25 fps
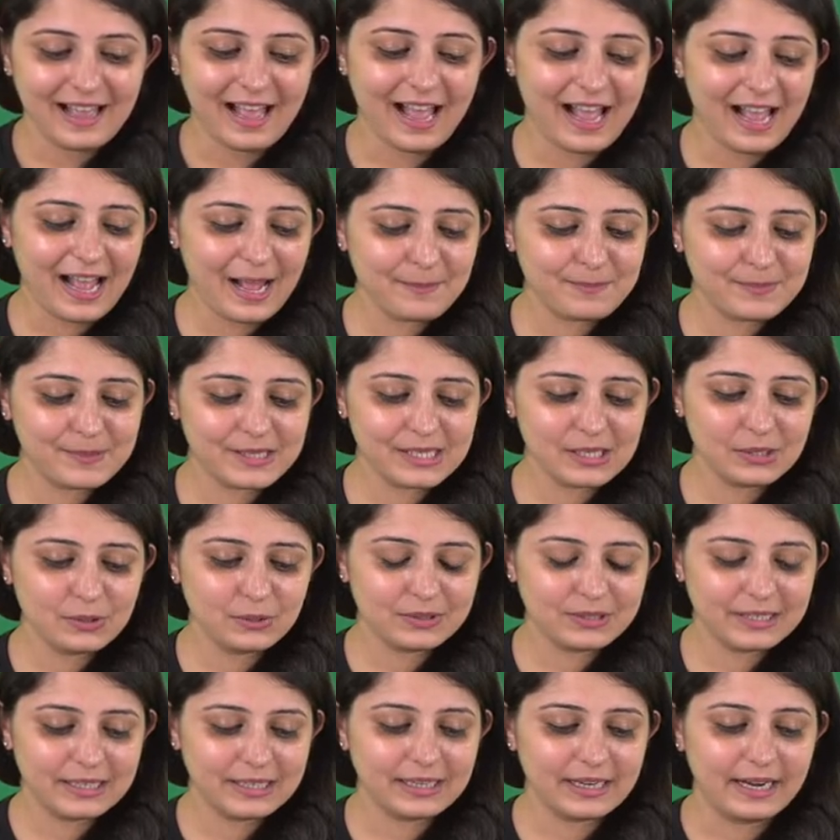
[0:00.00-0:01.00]

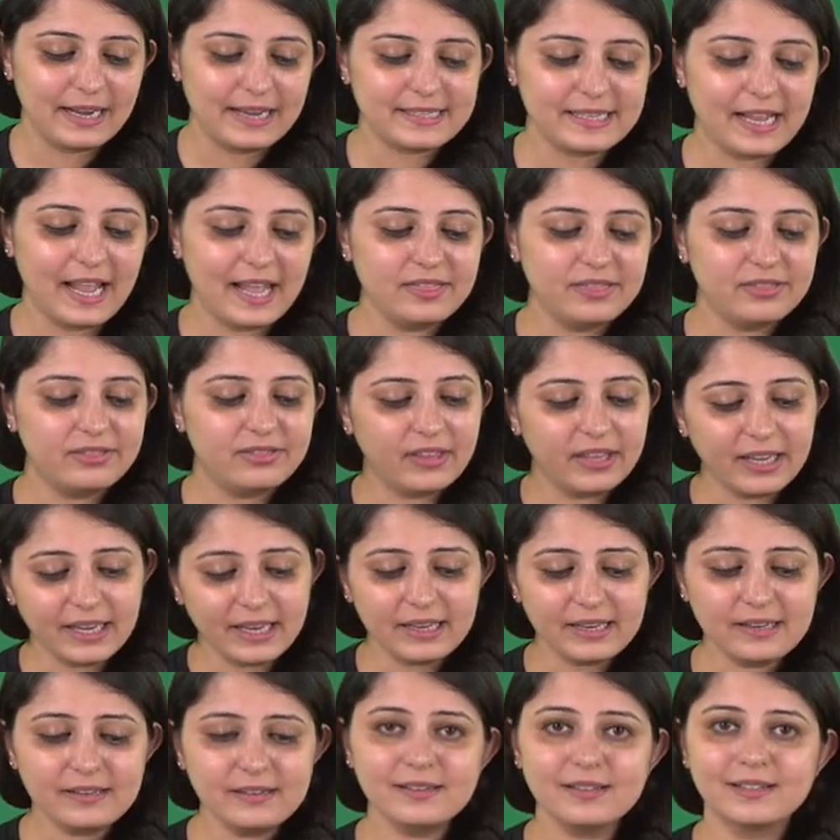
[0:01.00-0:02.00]
Absolutely, guys. And
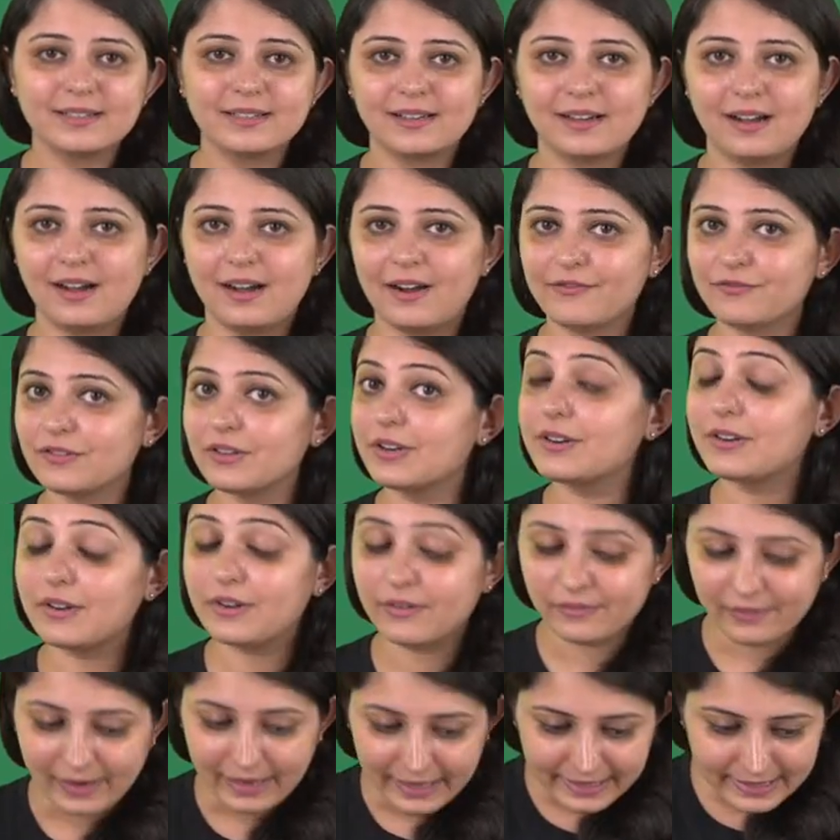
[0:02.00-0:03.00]
then, after
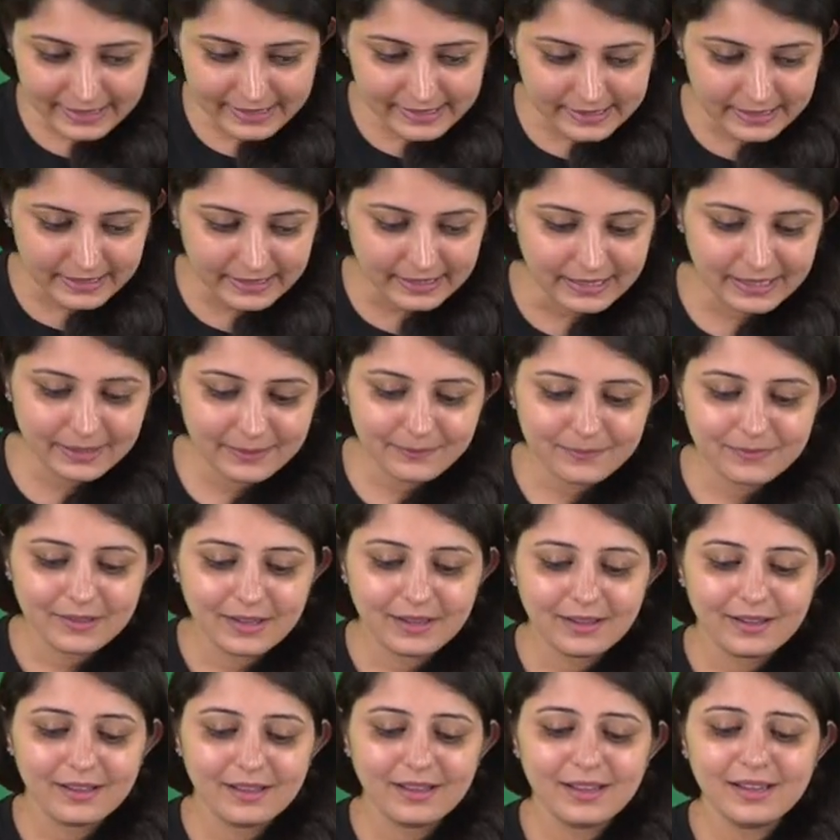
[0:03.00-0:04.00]
revising,
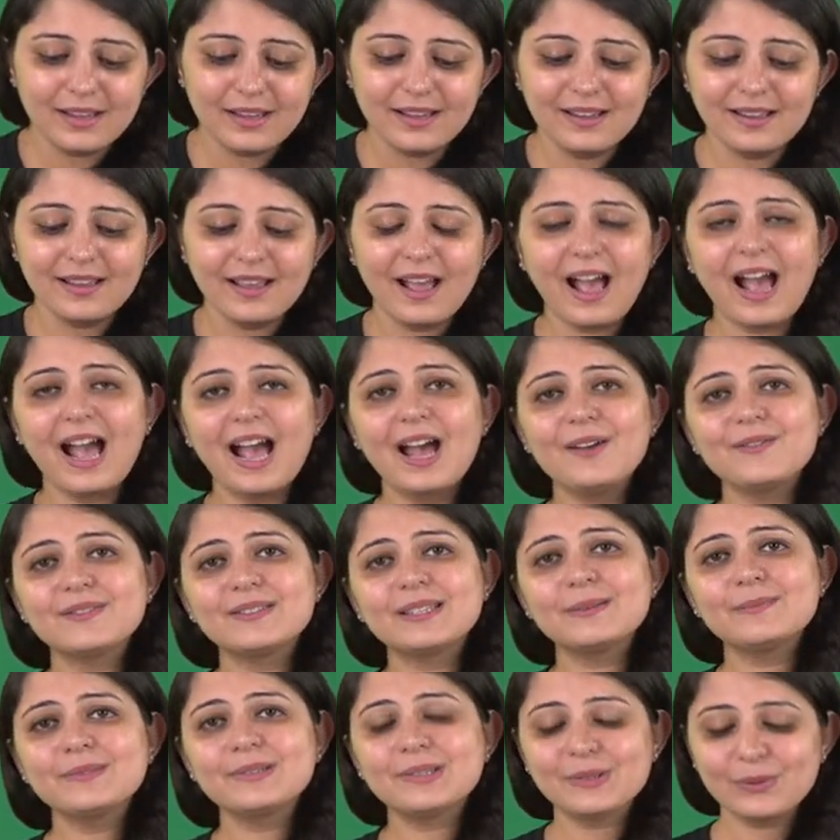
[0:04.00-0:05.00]
have
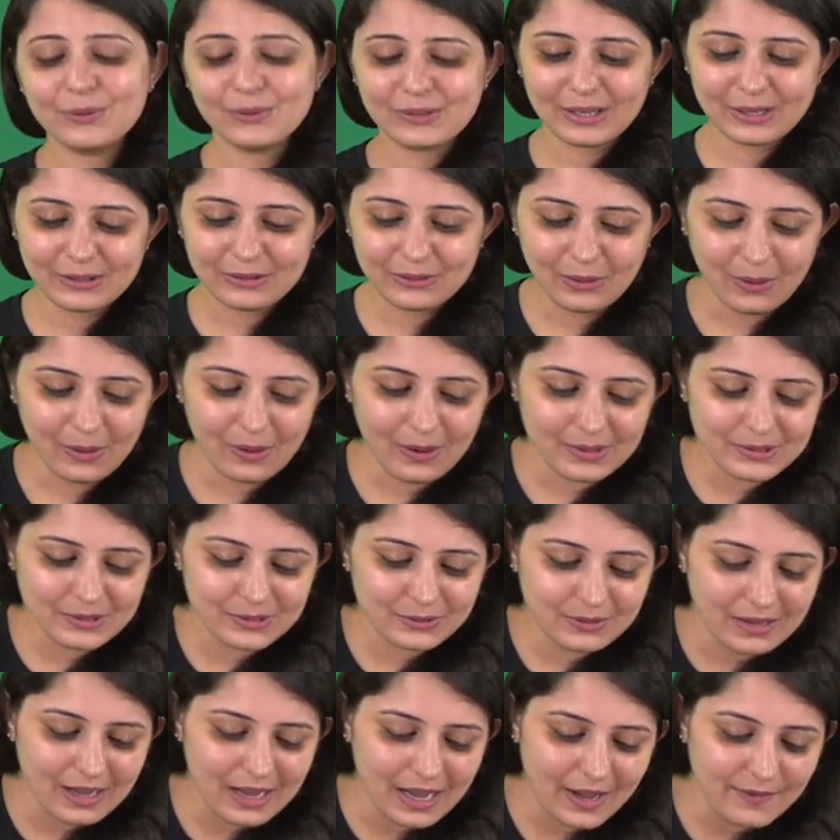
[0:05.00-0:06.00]
some soothing thoughts,
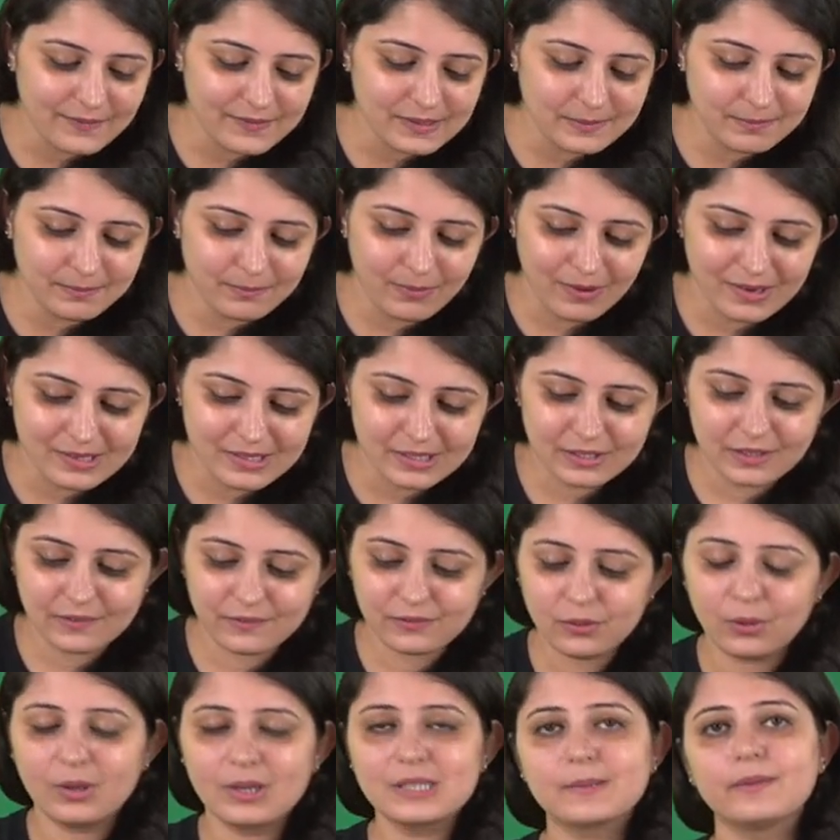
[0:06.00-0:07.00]
you know, have some
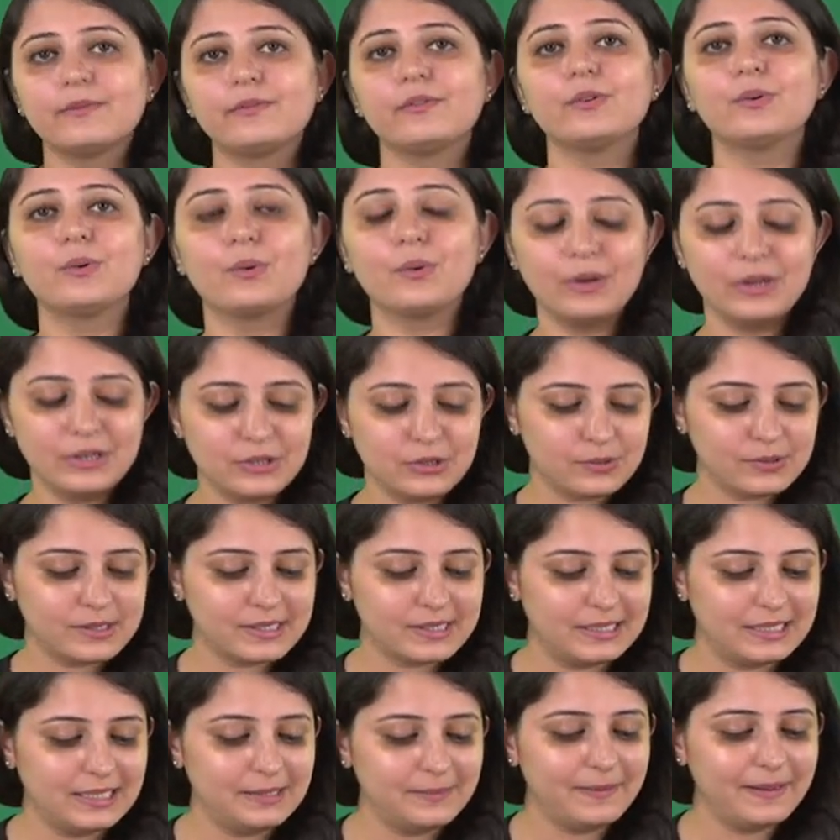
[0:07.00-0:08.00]
positive thoughts before going to
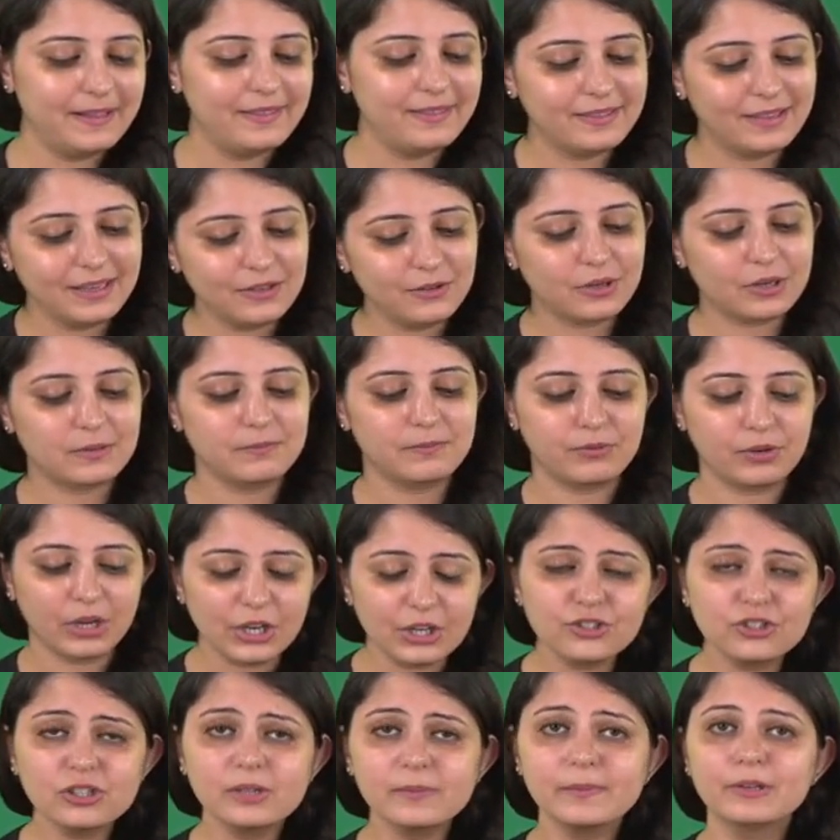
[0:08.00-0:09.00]
sleep, and then you can
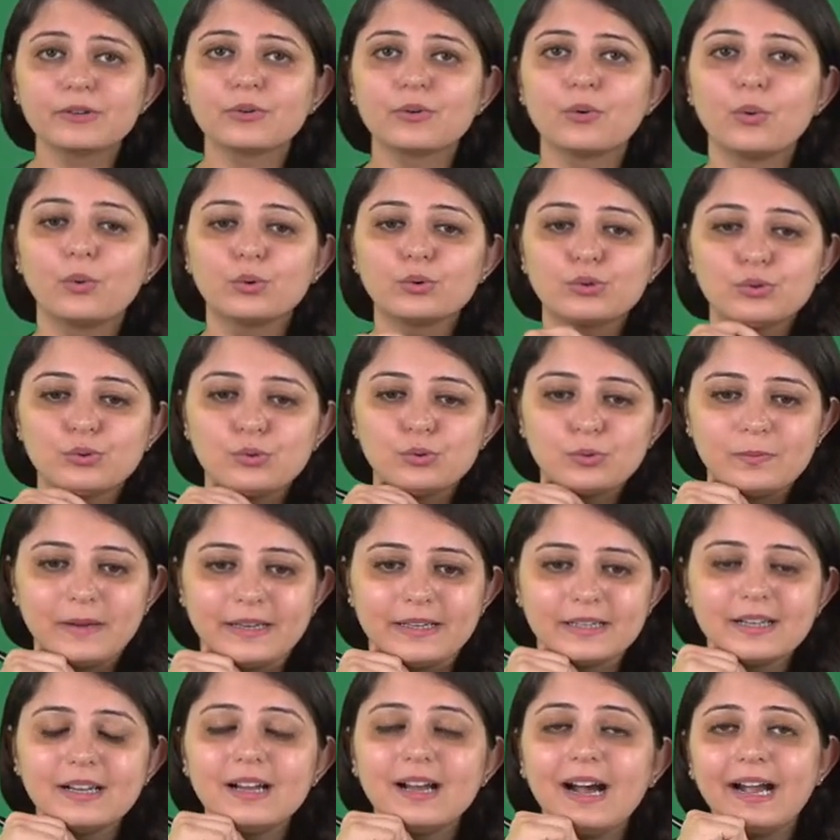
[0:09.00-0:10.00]
brush up and go to
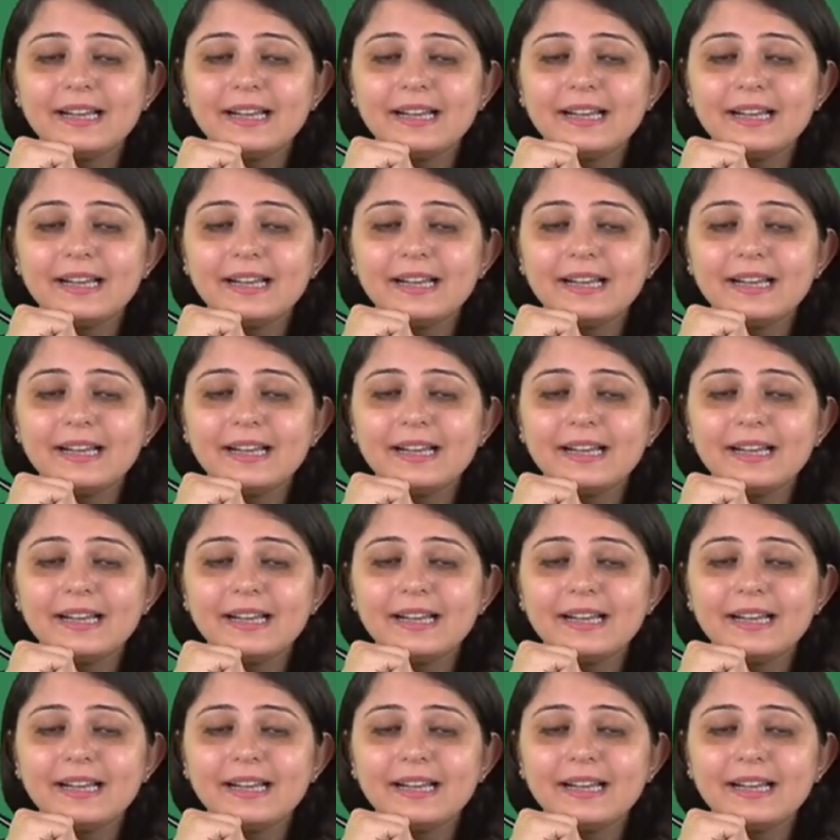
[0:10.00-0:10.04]
bed.